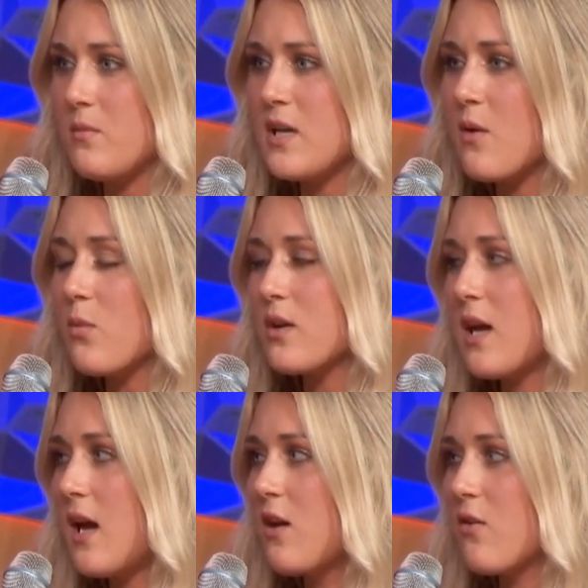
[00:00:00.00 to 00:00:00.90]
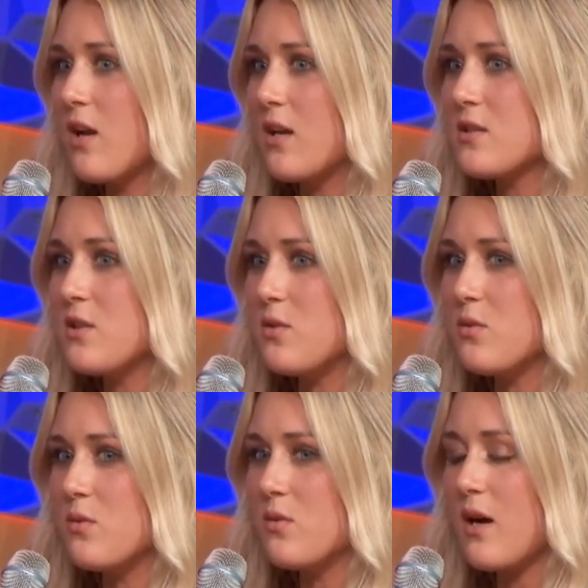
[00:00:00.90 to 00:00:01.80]
Yet we're catering
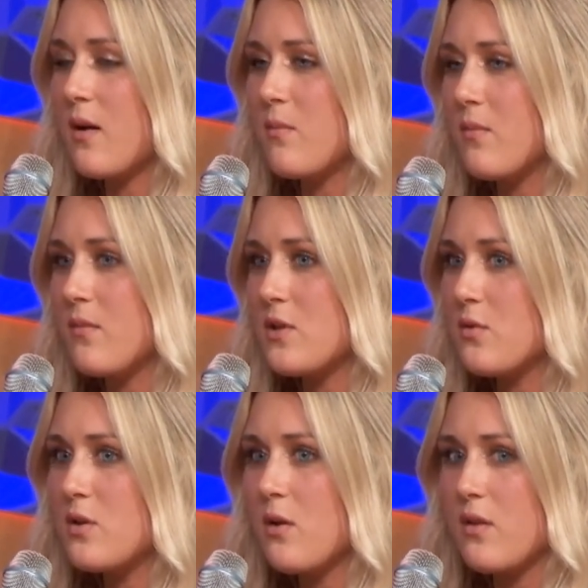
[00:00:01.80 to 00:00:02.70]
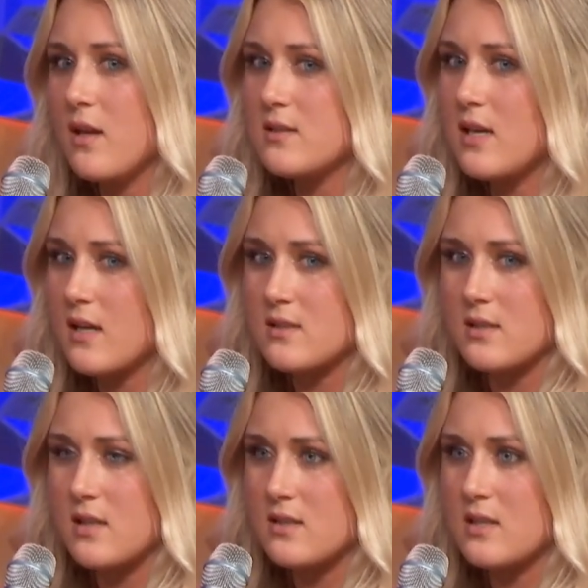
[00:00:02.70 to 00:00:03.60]
to, I don't know the exact
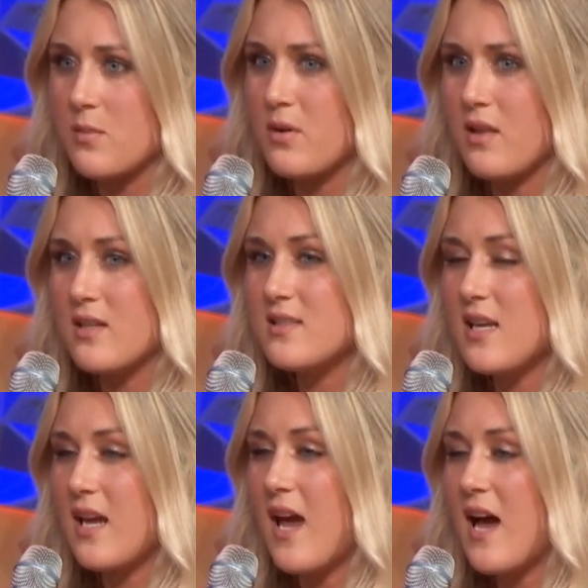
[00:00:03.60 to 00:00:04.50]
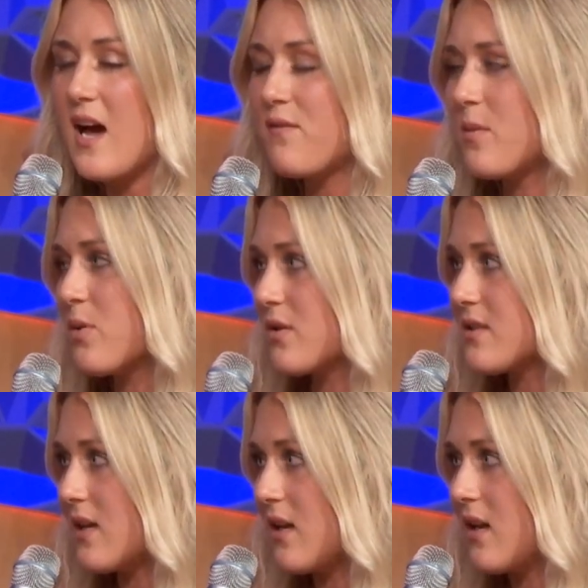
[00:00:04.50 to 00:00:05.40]
statistic, but let's say
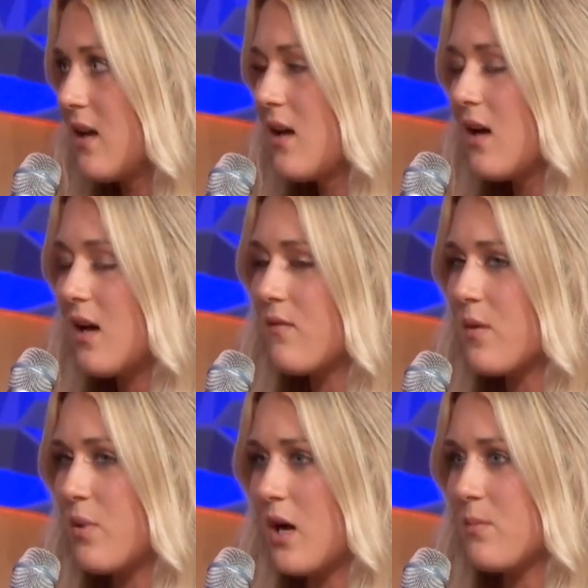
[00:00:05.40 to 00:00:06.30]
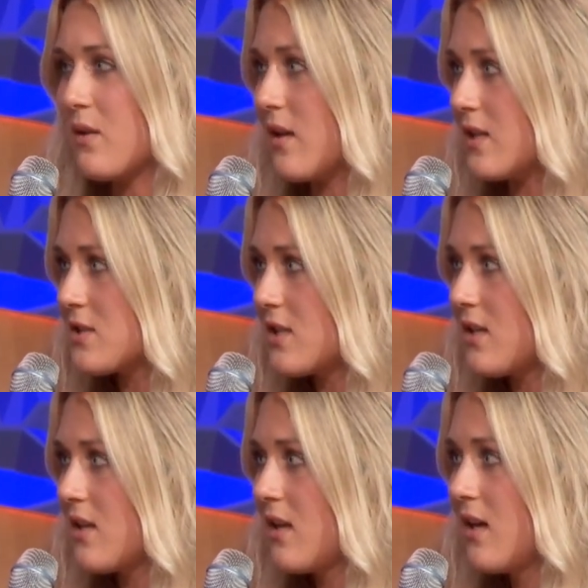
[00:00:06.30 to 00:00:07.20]
0.5% of the
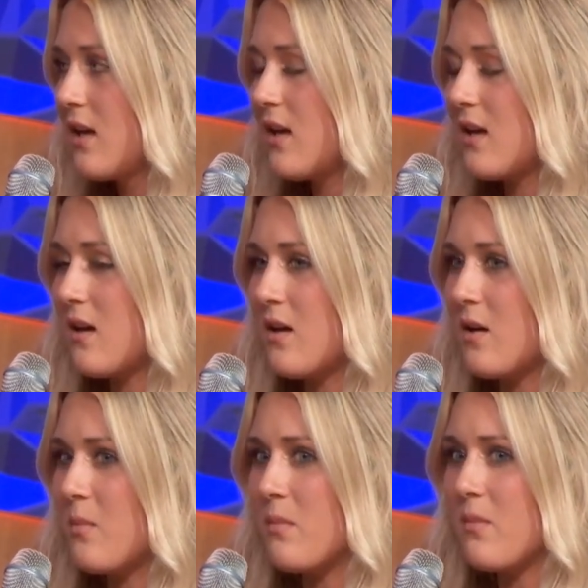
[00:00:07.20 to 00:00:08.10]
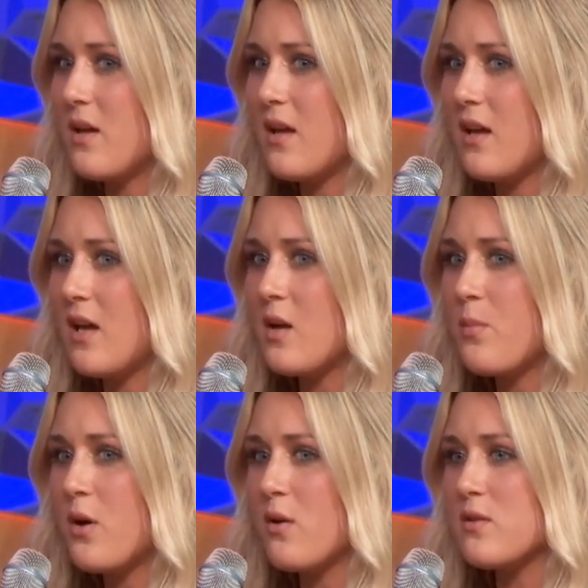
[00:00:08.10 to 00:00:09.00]
population, and
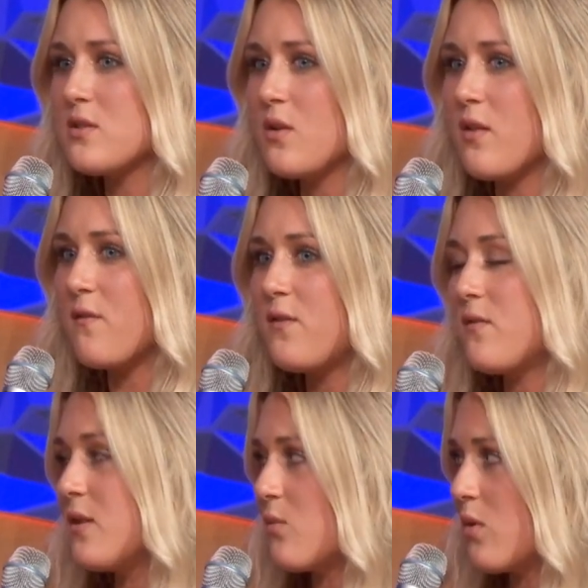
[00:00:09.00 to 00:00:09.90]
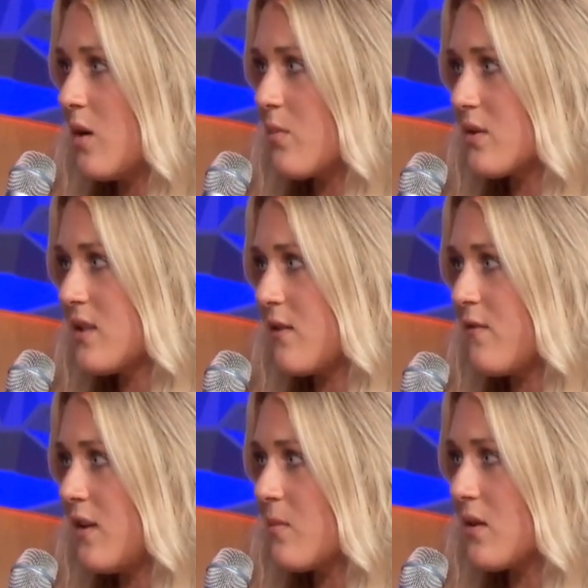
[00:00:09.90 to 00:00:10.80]
opposed 51%
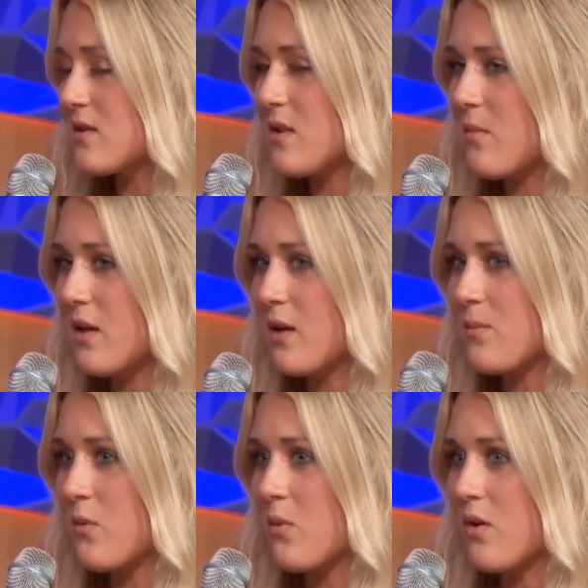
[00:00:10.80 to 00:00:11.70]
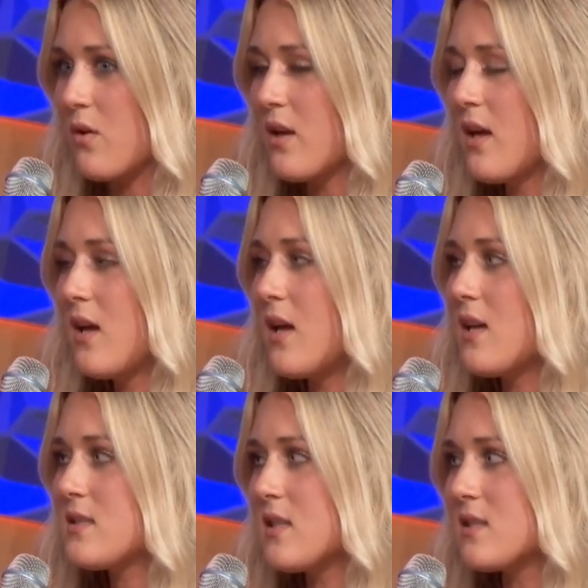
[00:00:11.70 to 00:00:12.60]
of females that make up the world.
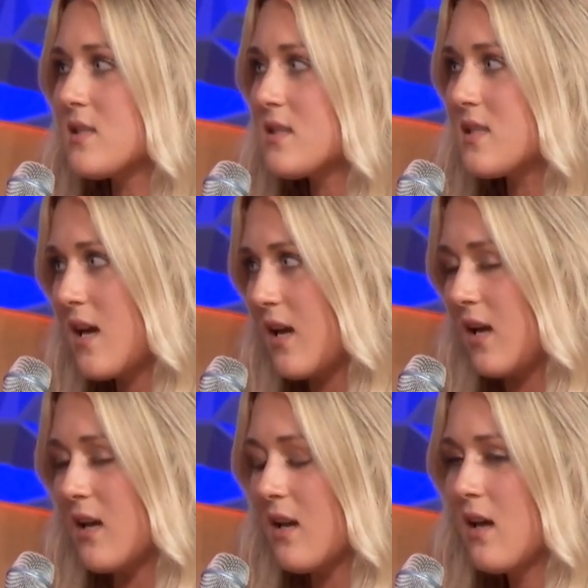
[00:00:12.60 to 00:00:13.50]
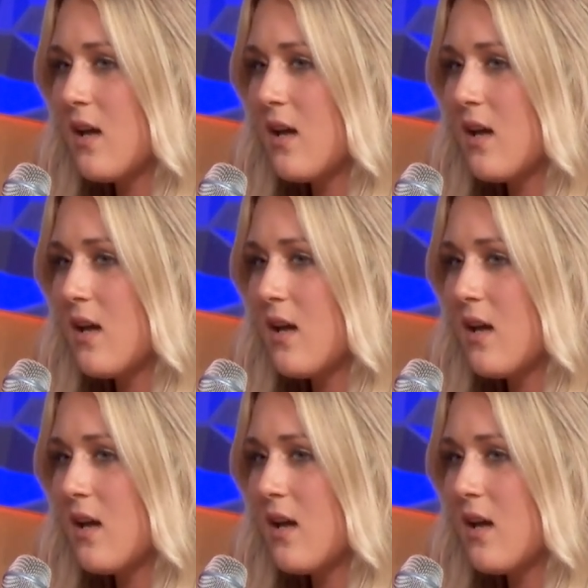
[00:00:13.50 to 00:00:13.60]
It's insane.